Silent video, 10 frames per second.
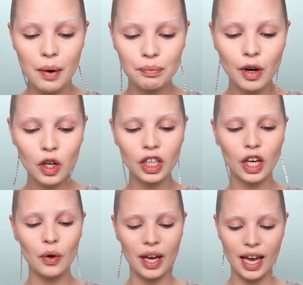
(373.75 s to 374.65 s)
I'm gonna
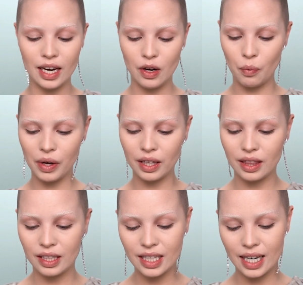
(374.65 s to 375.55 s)
go in with
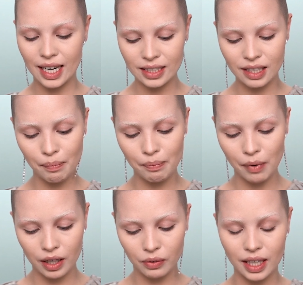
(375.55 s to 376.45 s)
the DANESSA
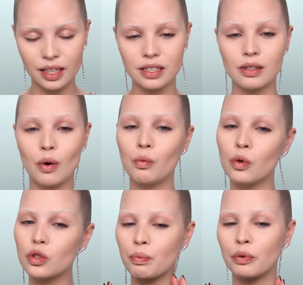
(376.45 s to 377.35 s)
MYRICKS
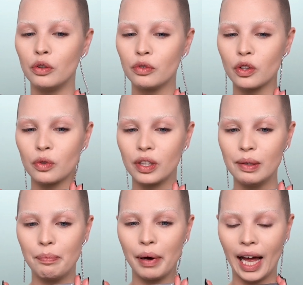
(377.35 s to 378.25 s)
Waterproof
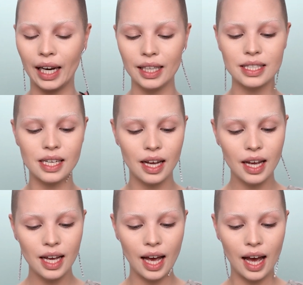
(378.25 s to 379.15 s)
Cream Palette,
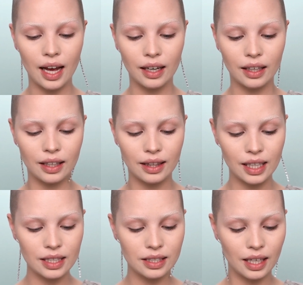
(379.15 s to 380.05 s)
and
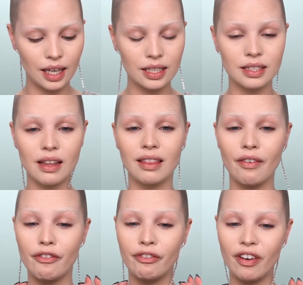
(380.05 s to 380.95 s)
this is the
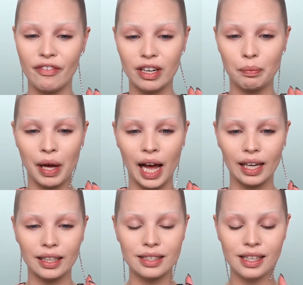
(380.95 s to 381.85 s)
Vivid
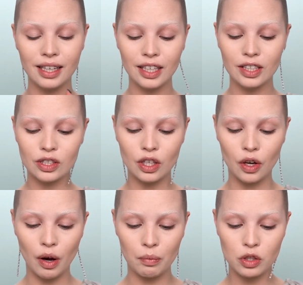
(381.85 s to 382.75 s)
palette.
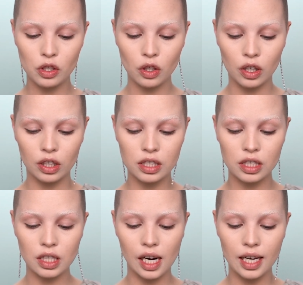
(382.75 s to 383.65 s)
So I'm just gonna
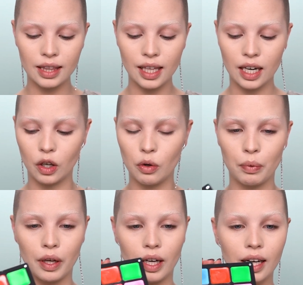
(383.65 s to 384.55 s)
slide that
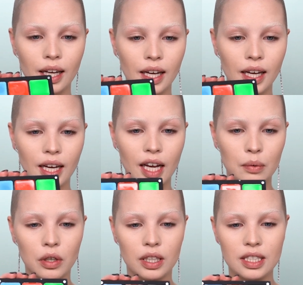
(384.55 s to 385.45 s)
open and
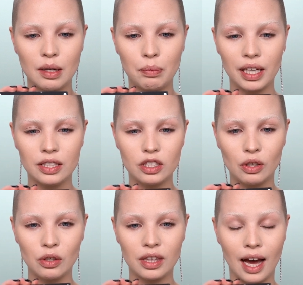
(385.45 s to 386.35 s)
I'm gonna dip
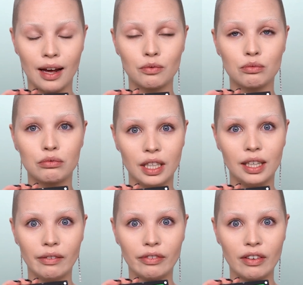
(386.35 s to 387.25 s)
into that
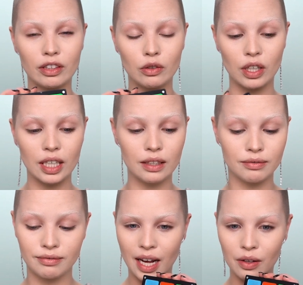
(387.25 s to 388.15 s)
really vivid green.
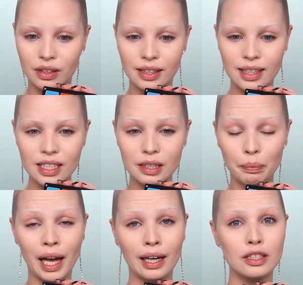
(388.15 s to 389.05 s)
Now these
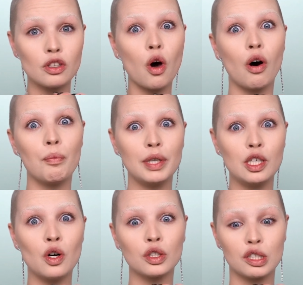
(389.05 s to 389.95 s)
palettes are
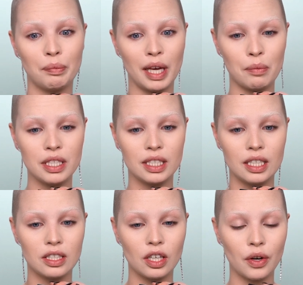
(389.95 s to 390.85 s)
beyond
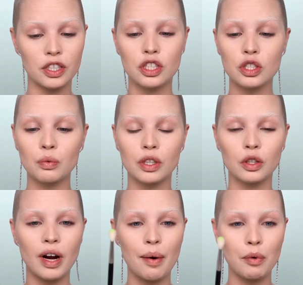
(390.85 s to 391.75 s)
pigmented, so I just wanna
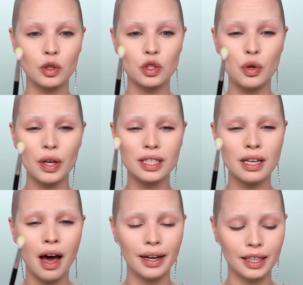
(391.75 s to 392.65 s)
grab onto a
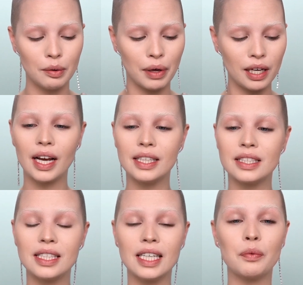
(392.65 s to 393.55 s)
tiny bit and
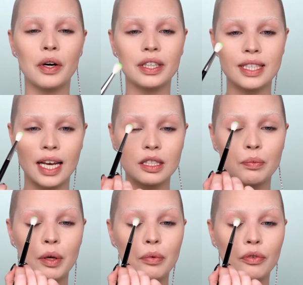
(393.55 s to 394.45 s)
see where it takes
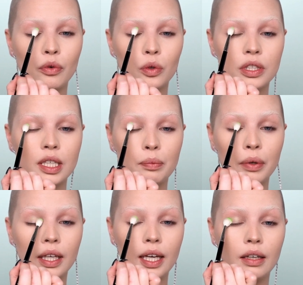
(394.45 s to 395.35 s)
me before
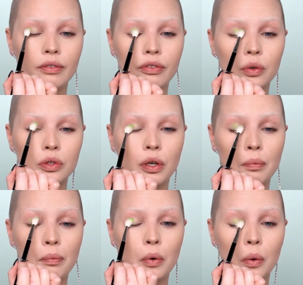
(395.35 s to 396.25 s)
dipping in for
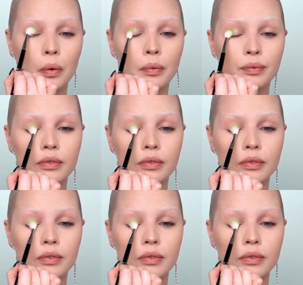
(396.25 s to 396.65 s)
some more.